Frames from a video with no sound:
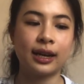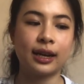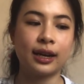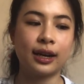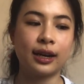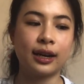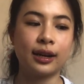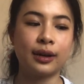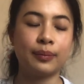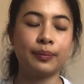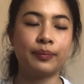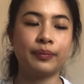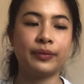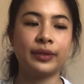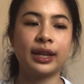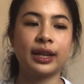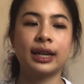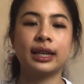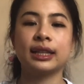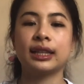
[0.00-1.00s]

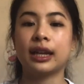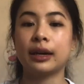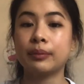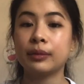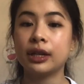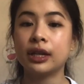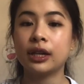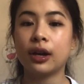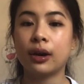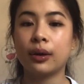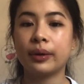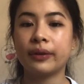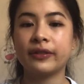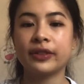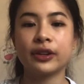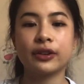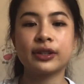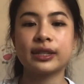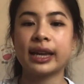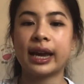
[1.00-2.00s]
Let me know if
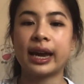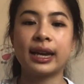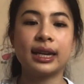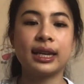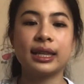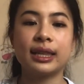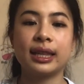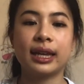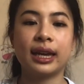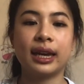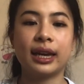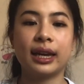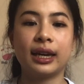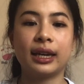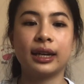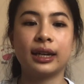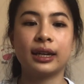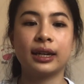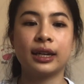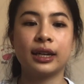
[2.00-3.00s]
there's
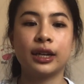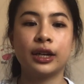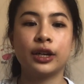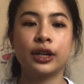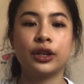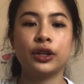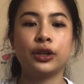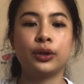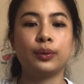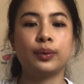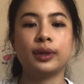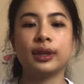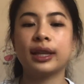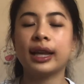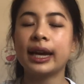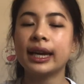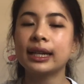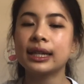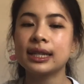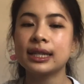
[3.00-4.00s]
anything you would
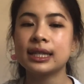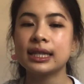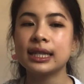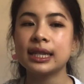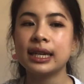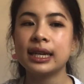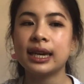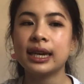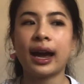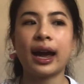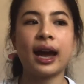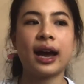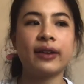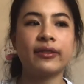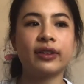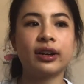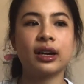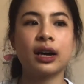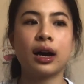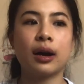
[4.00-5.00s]
like to see. I have
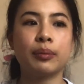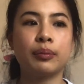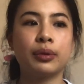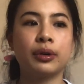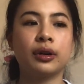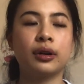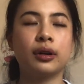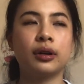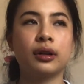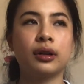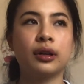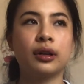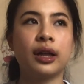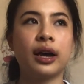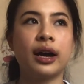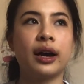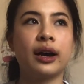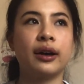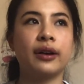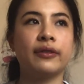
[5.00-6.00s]
a couple
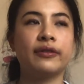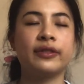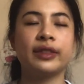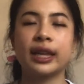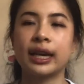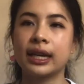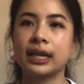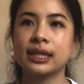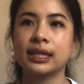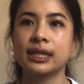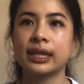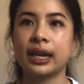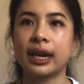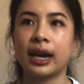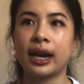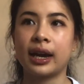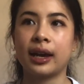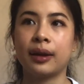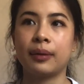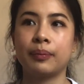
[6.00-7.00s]
of things that
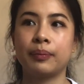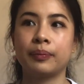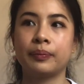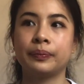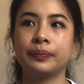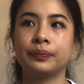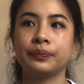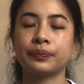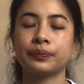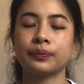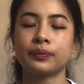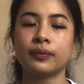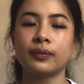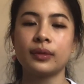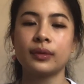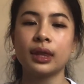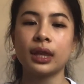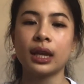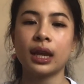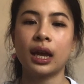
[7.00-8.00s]
I'm
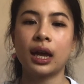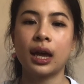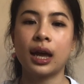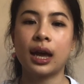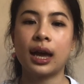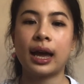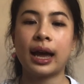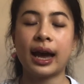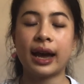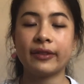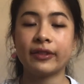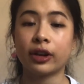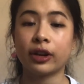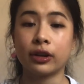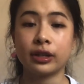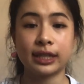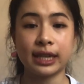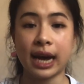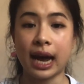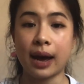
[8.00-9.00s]
having on
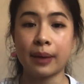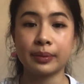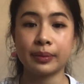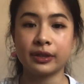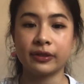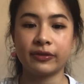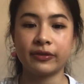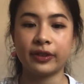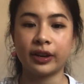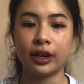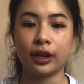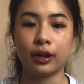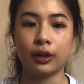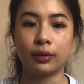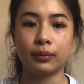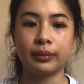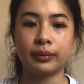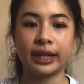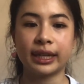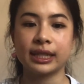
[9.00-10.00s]
tap to
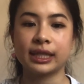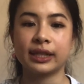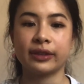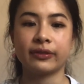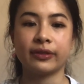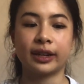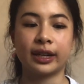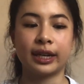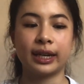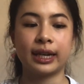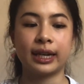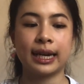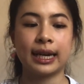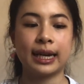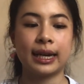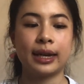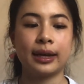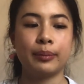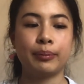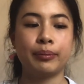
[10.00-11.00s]
film, like different
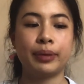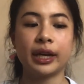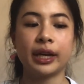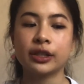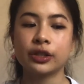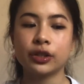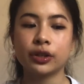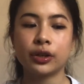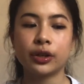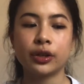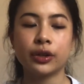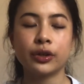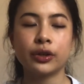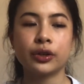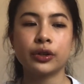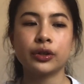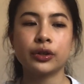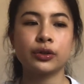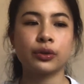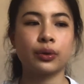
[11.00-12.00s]

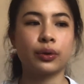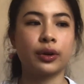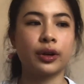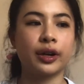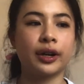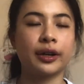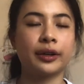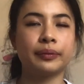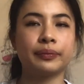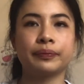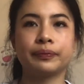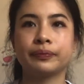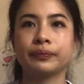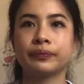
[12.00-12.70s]
pictures or